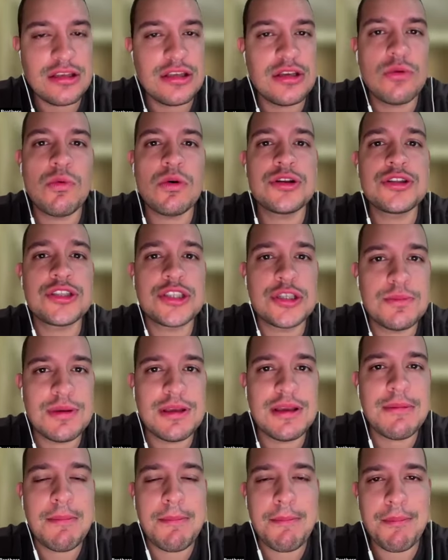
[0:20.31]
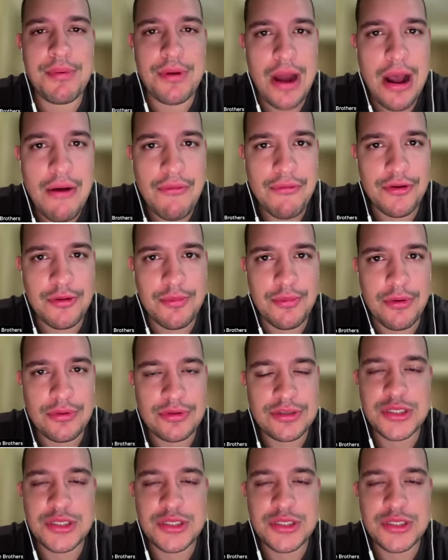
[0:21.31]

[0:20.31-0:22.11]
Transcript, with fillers: You want to be profitable.